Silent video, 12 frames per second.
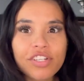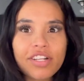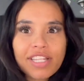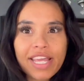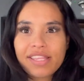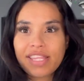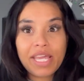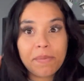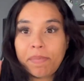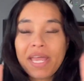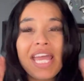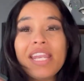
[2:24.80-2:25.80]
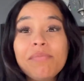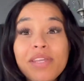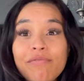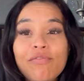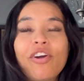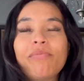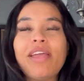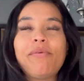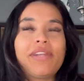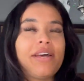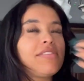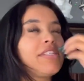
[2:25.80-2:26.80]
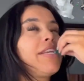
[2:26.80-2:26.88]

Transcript: are like the epitome of gourmet when I was a